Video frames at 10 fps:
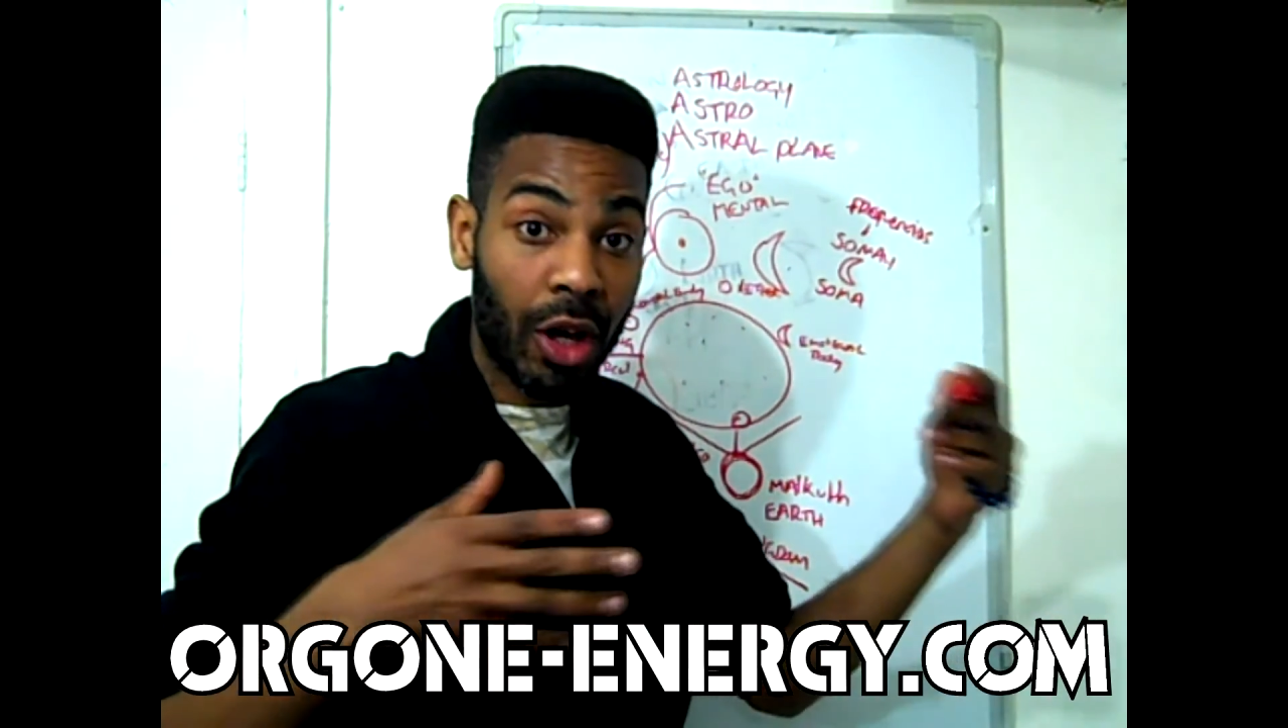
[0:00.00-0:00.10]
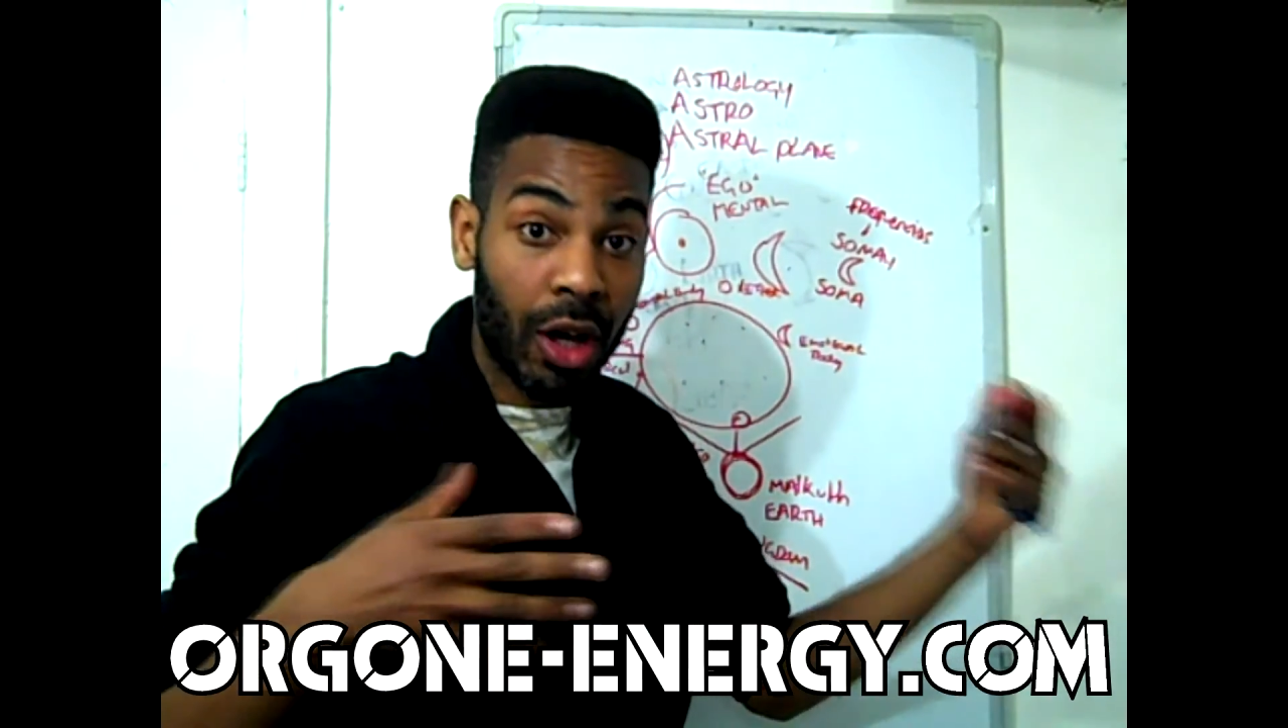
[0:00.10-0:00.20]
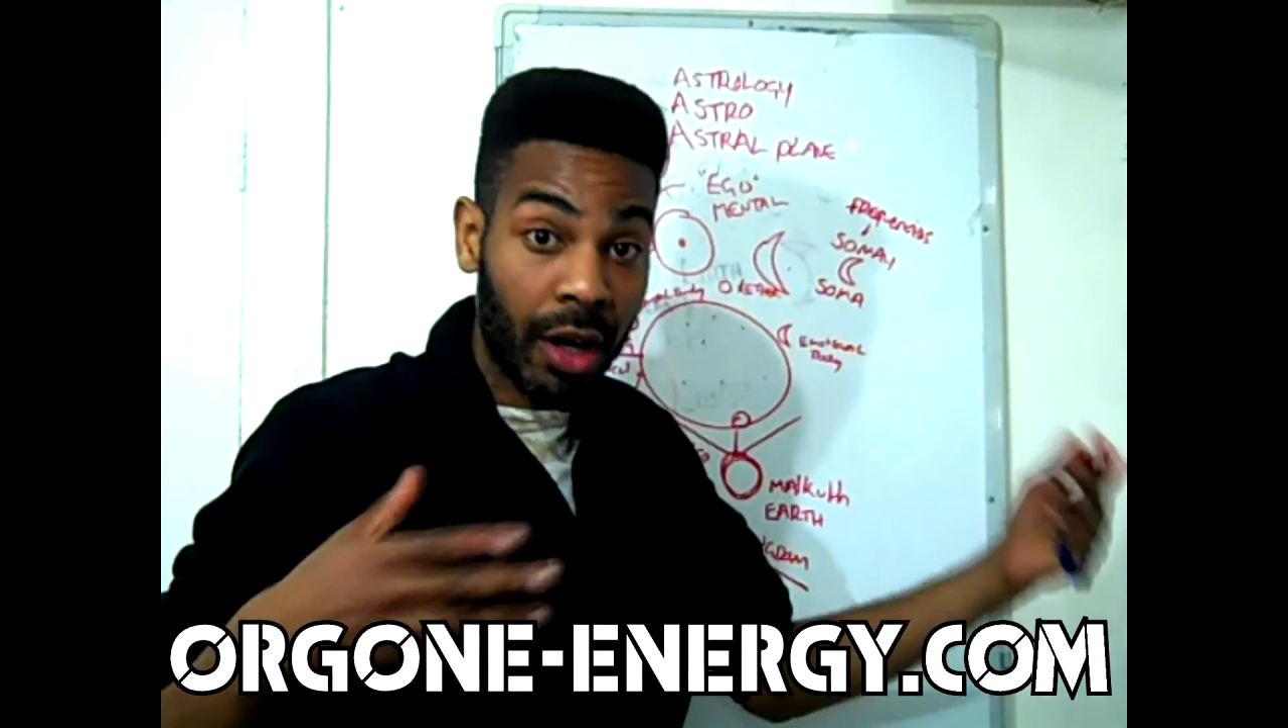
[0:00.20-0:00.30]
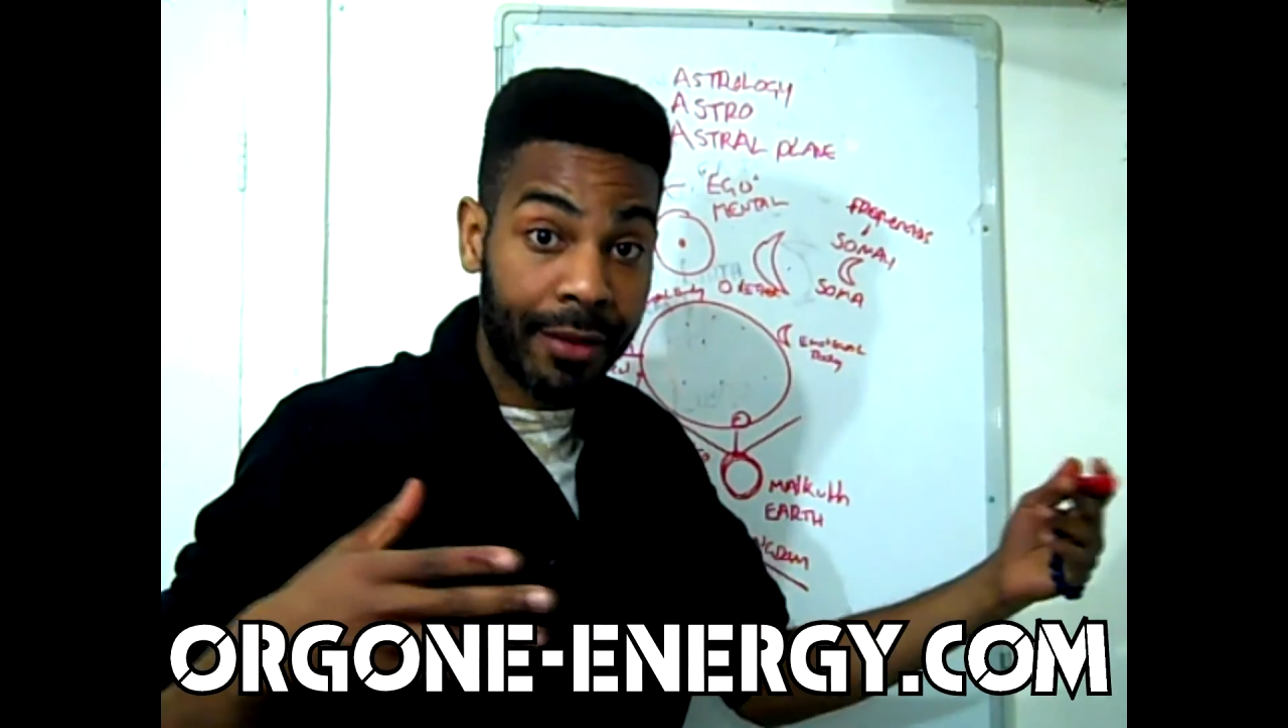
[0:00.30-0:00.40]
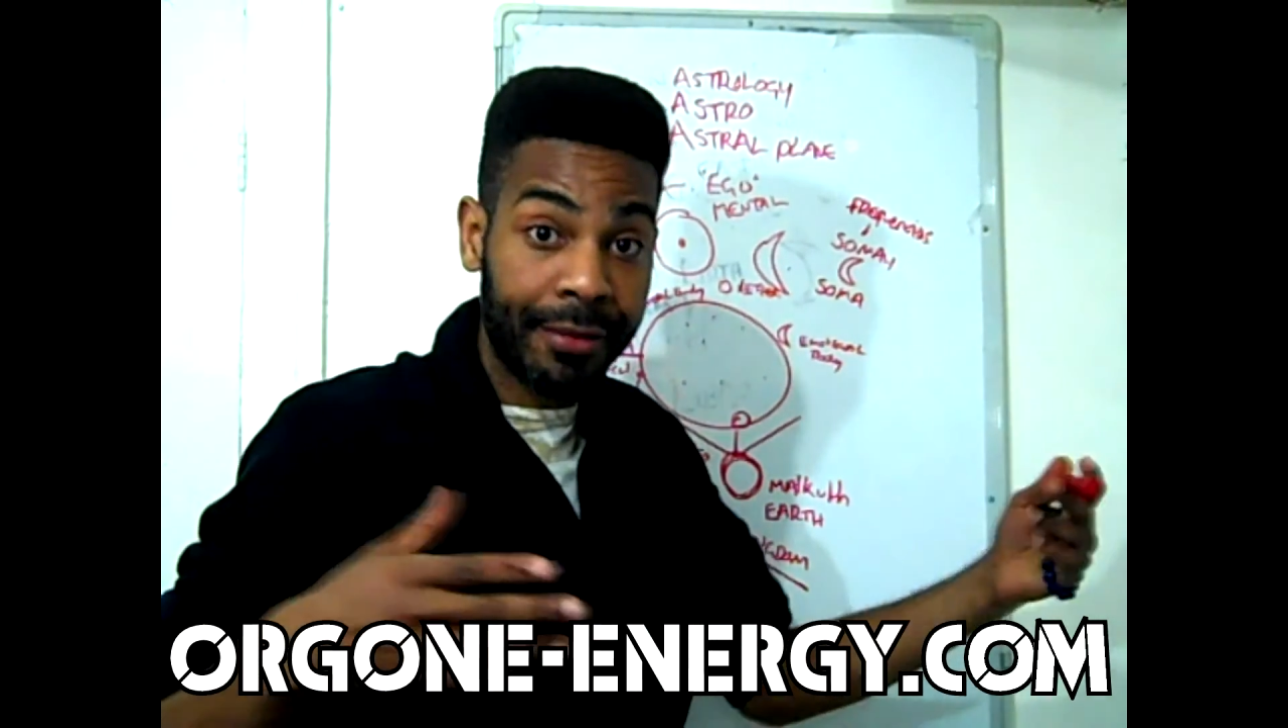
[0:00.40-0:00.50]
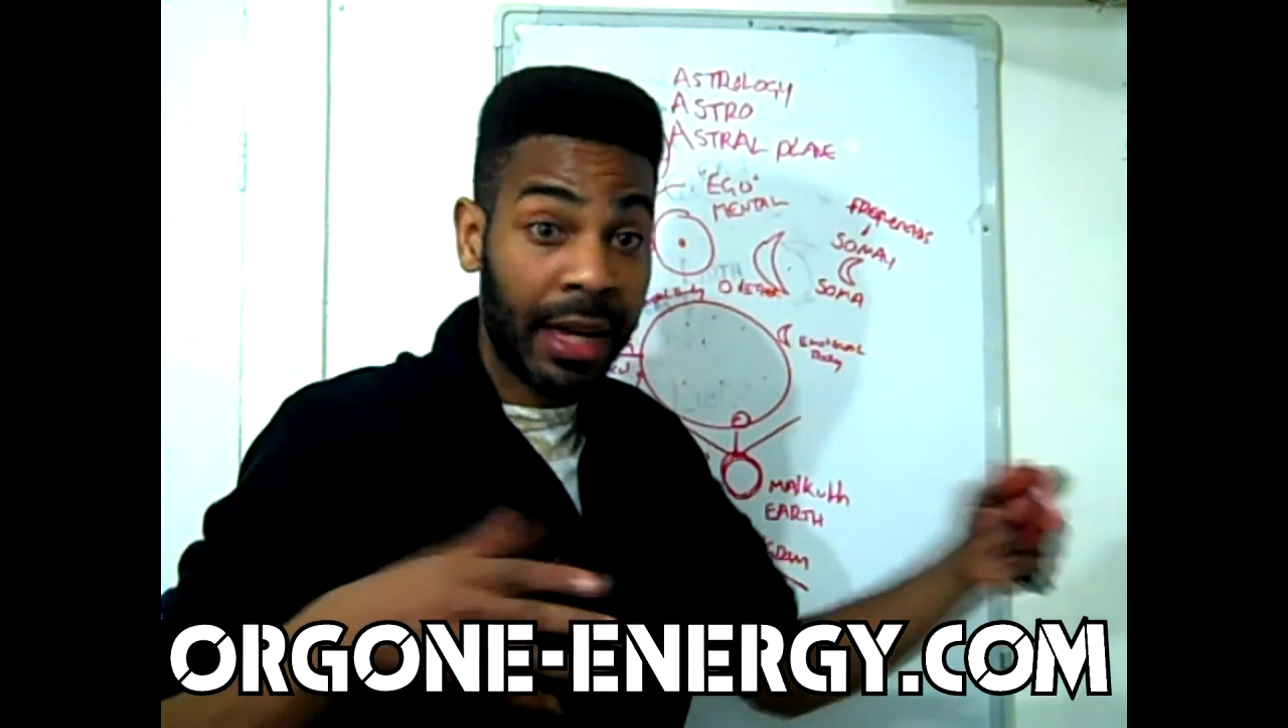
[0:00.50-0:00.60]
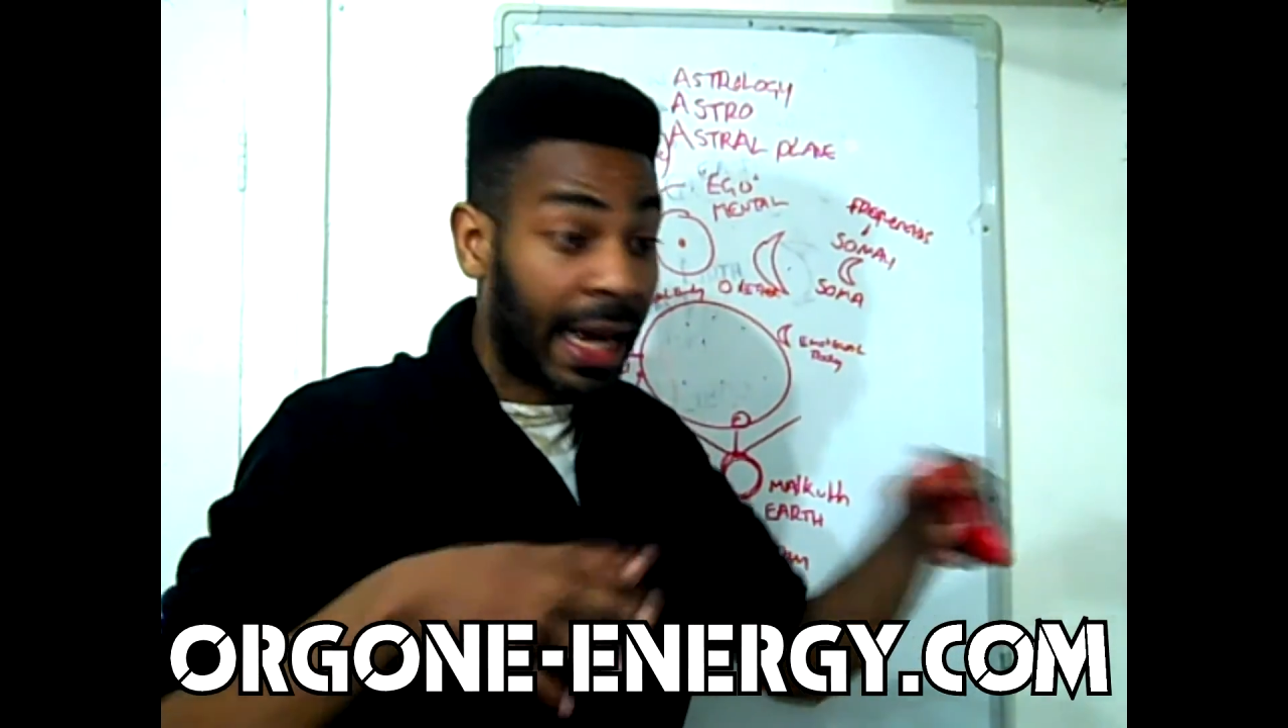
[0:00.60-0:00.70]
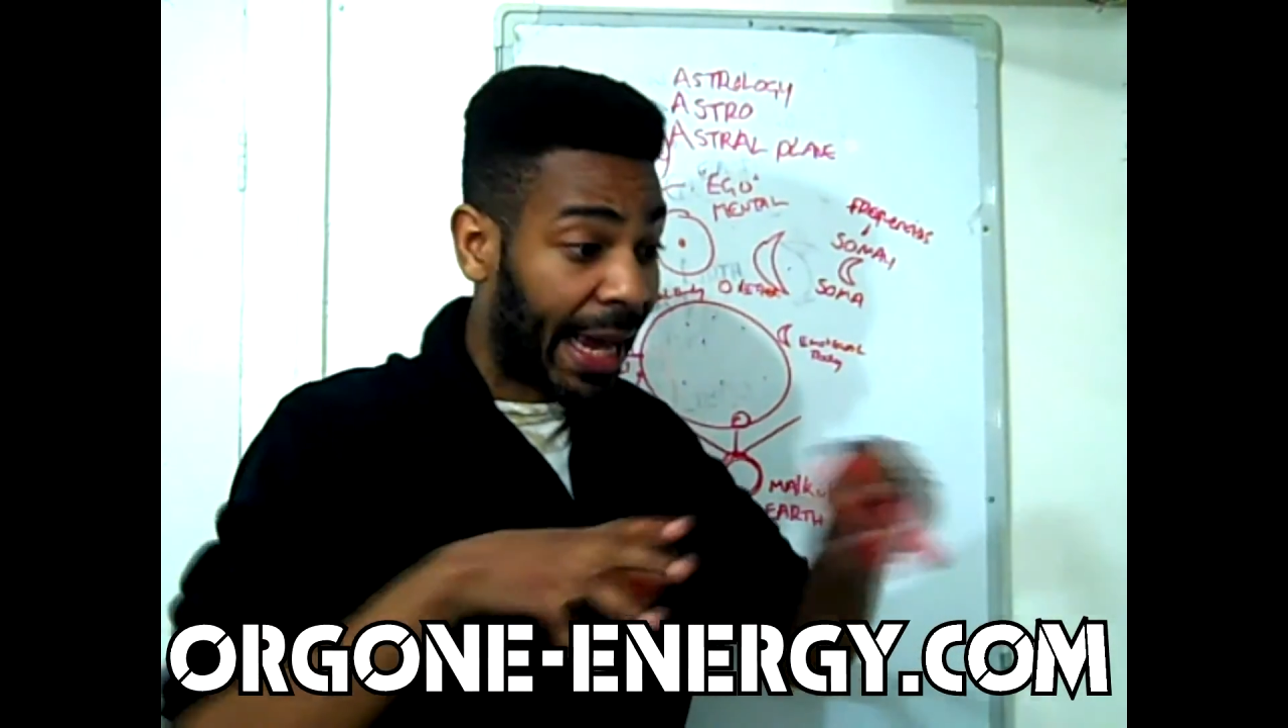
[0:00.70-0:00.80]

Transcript: earth,